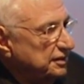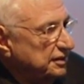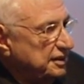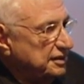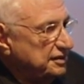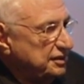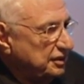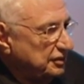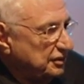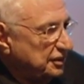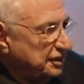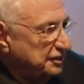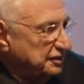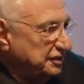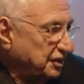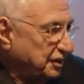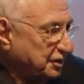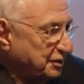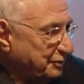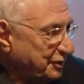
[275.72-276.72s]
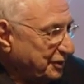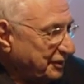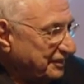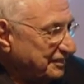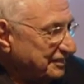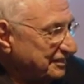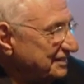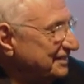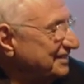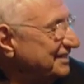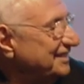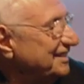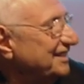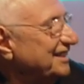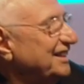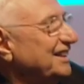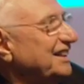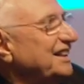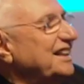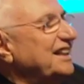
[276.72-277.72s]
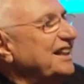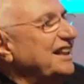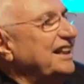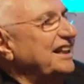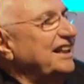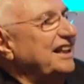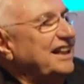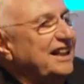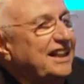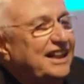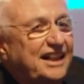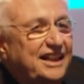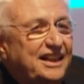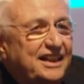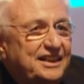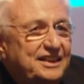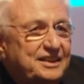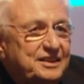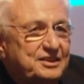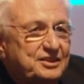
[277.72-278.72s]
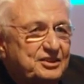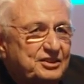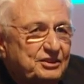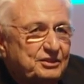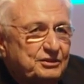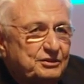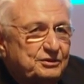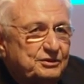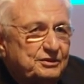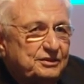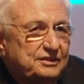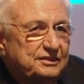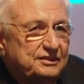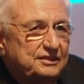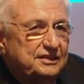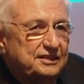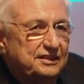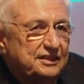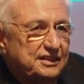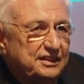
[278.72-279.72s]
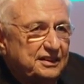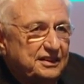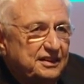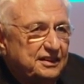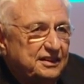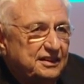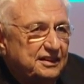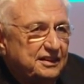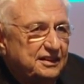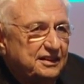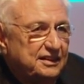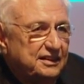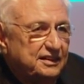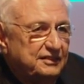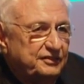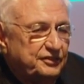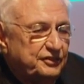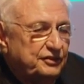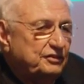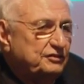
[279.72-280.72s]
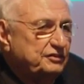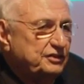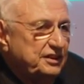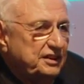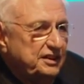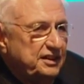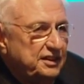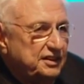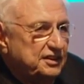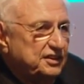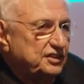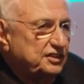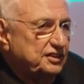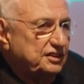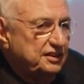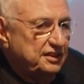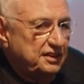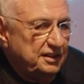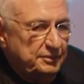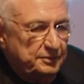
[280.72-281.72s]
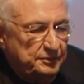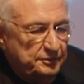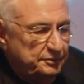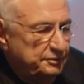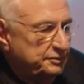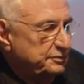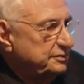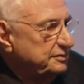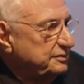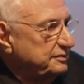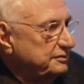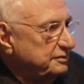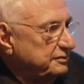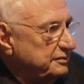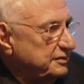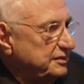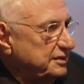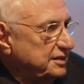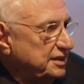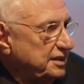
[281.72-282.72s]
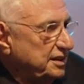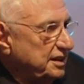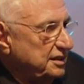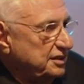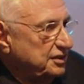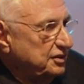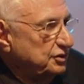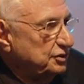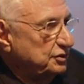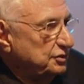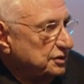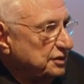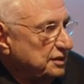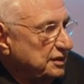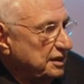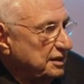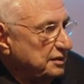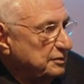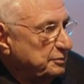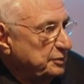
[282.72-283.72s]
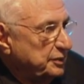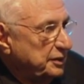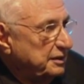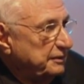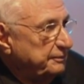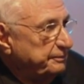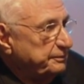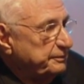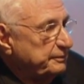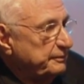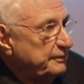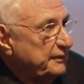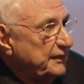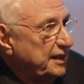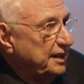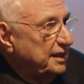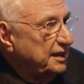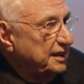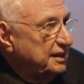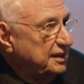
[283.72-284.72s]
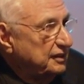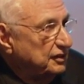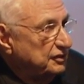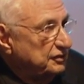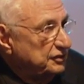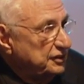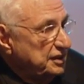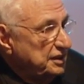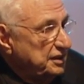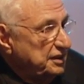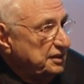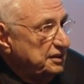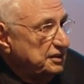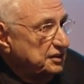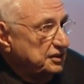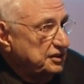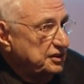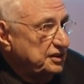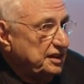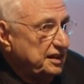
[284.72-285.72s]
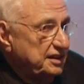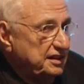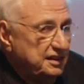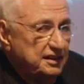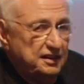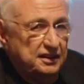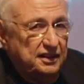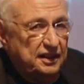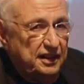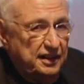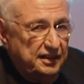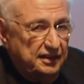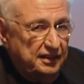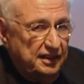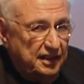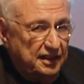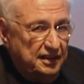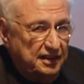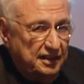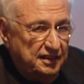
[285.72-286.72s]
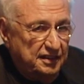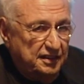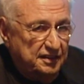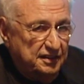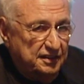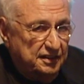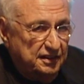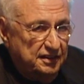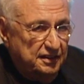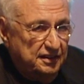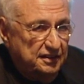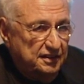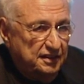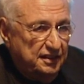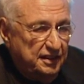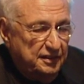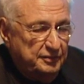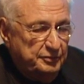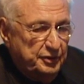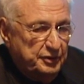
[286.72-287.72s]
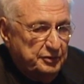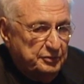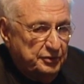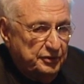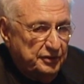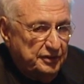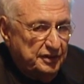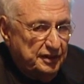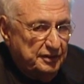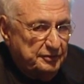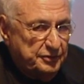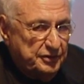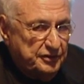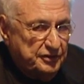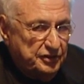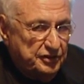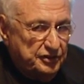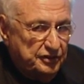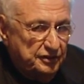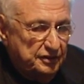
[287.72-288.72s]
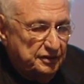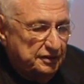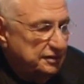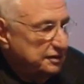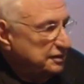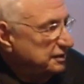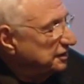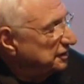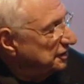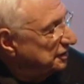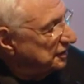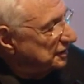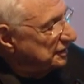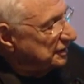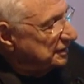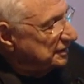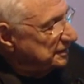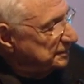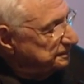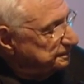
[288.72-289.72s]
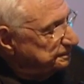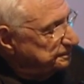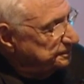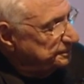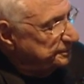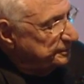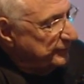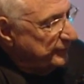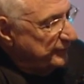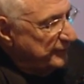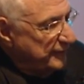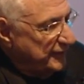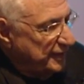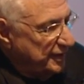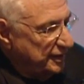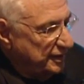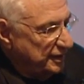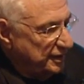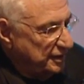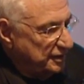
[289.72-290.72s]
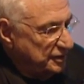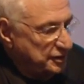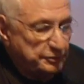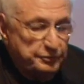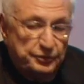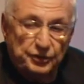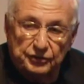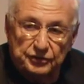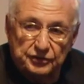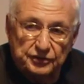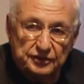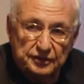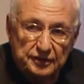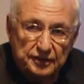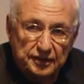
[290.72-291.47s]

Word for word: That's how I talk about it. And so for over the years, and I'm kind of old now, but over the years, I didn't like that idea. I didn't like being put in that position all the time. And I suppose